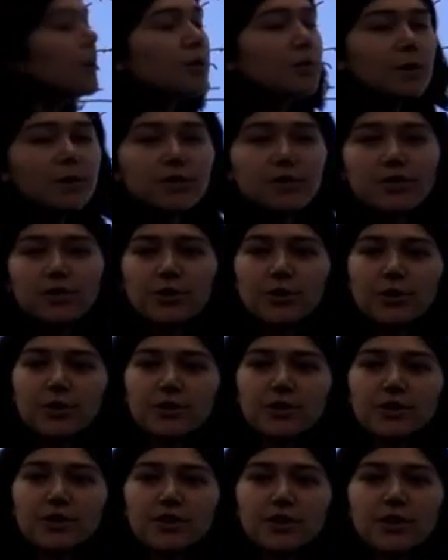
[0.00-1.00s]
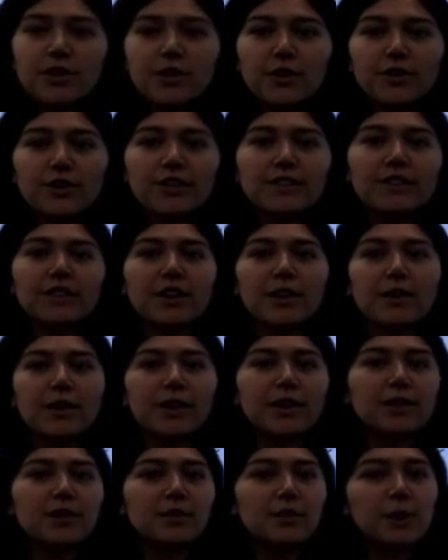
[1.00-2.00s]
which of course is the goal. That's
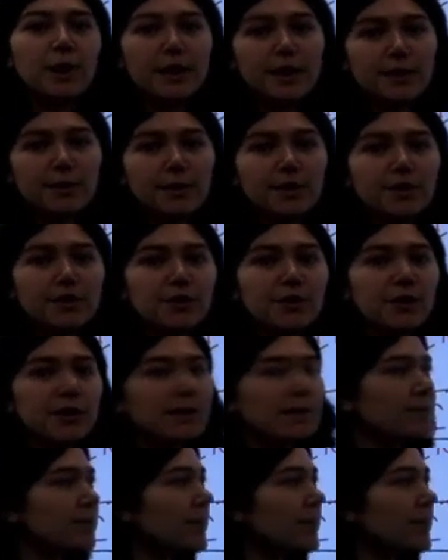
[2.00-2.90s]
why I'm undoing.